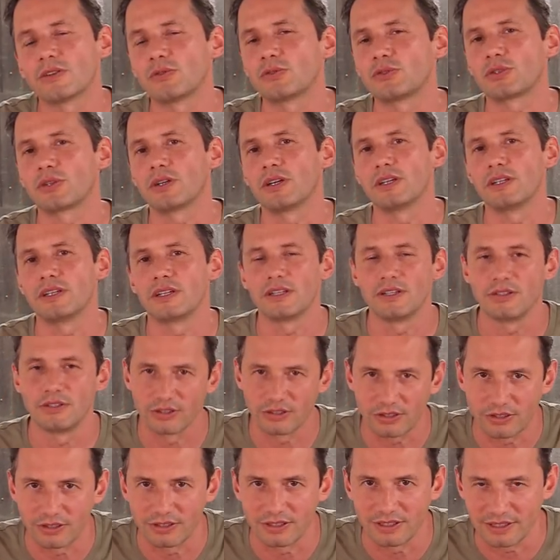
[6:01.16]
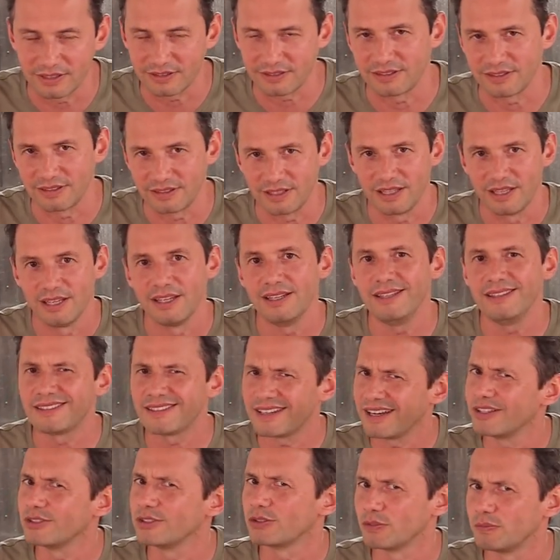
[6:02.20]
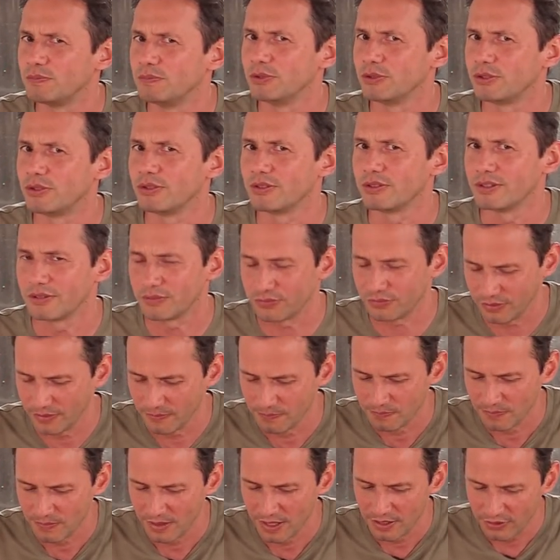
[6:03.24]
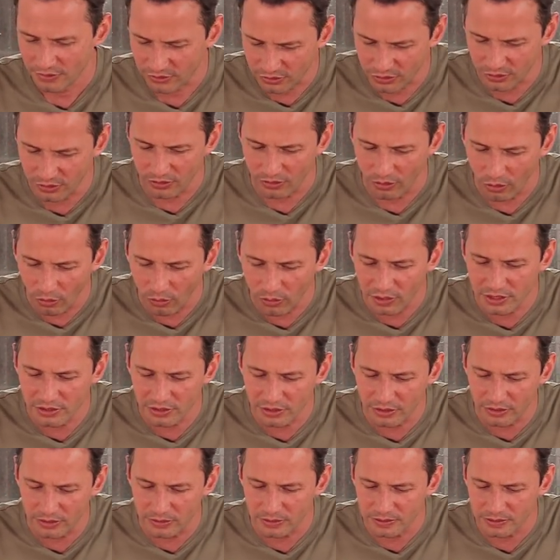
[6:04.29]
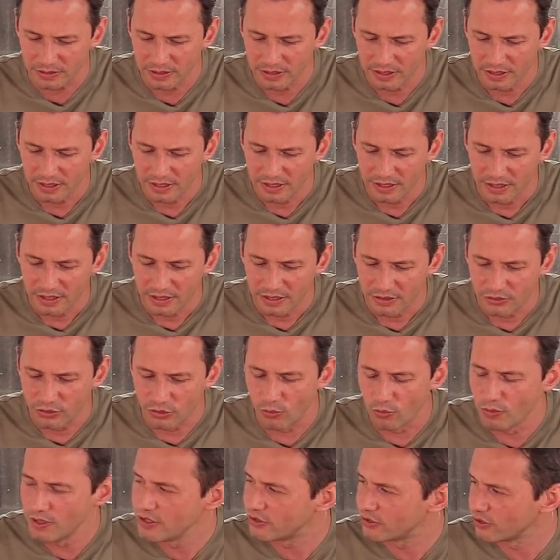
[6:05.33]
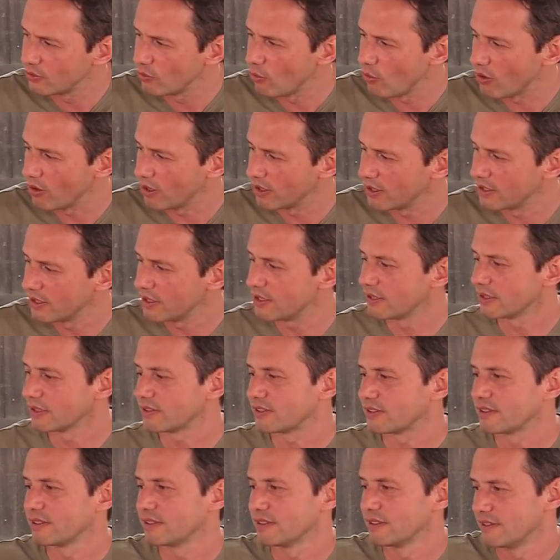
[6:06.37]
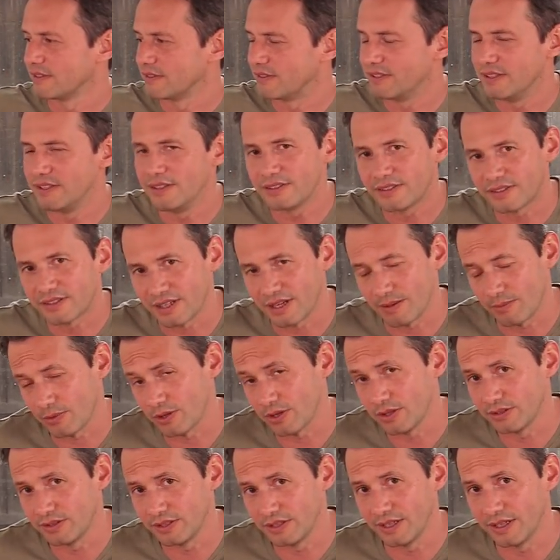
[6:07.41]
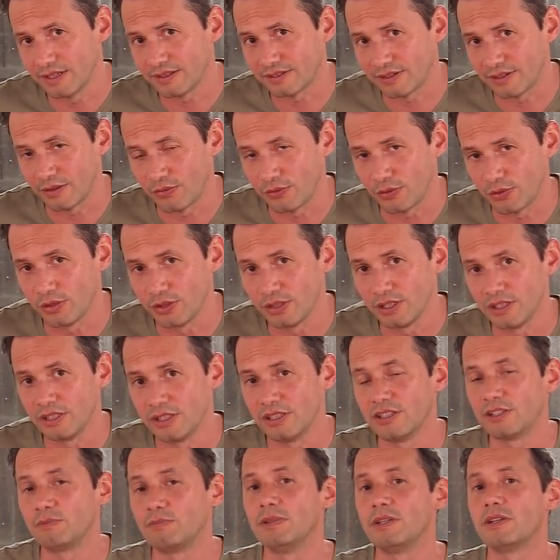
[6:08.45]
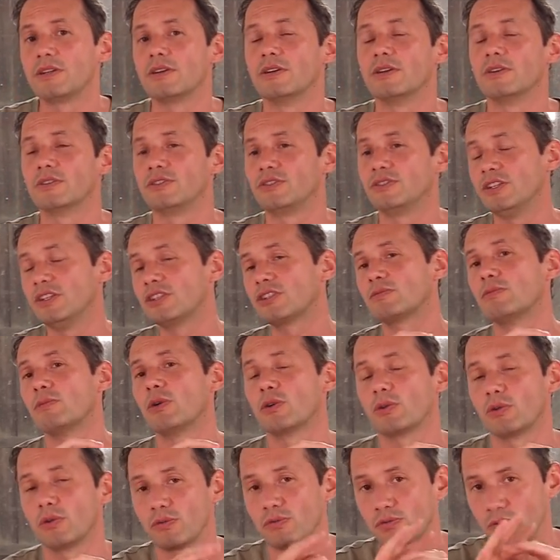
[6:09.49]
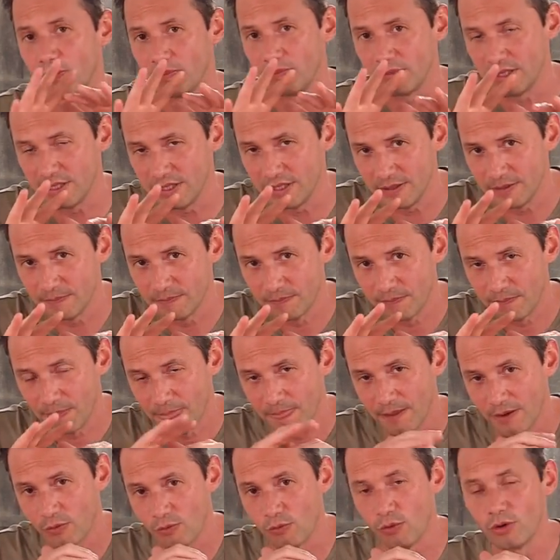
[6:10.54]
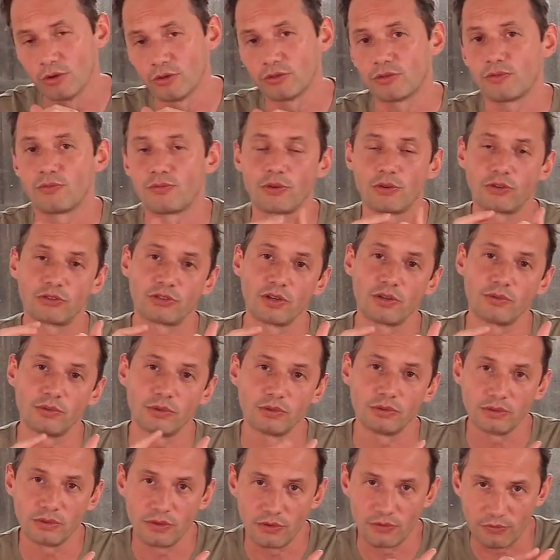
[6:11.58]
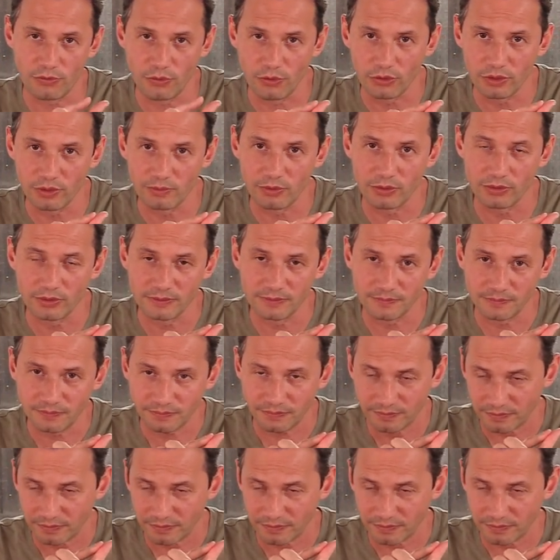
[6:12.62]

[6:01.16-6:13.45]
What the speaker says: of trying and not connecting, it kind of puts you off. So, all in all, the reason why I got this camera, the XF30, is because this model for me was, first of all, affordable,